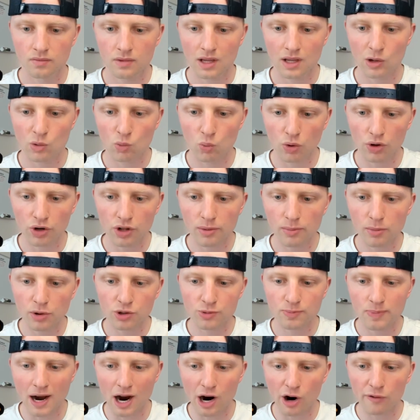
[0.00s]
And one of the
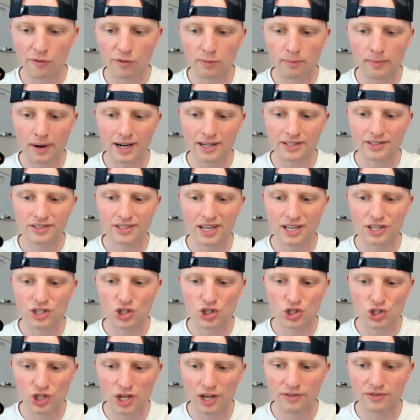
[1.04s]
most powerful mindset
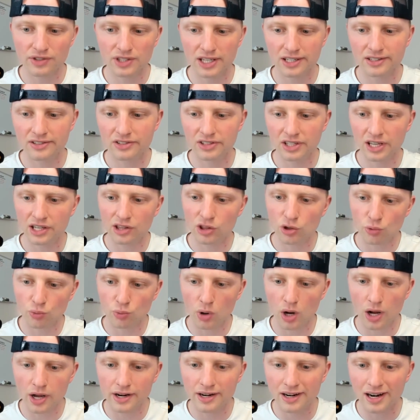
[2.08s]
shifts is seeing the
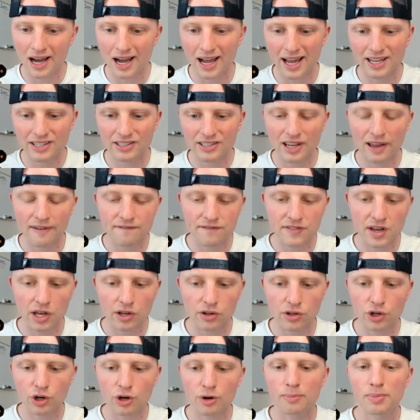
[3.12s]
rut not as a
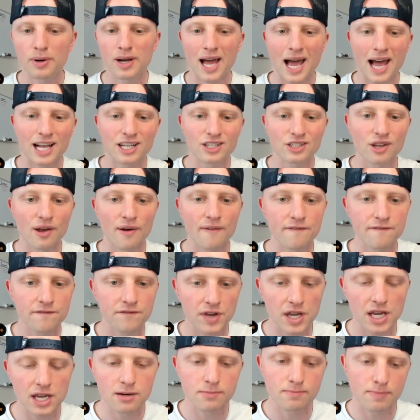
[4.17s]
failure, but as
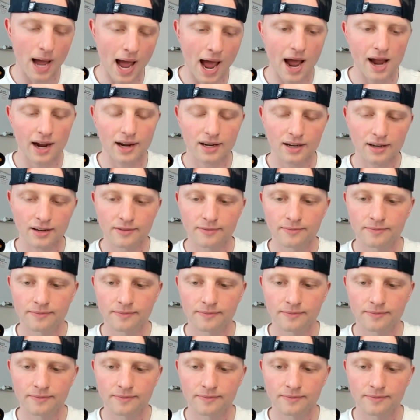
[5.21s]
feedback.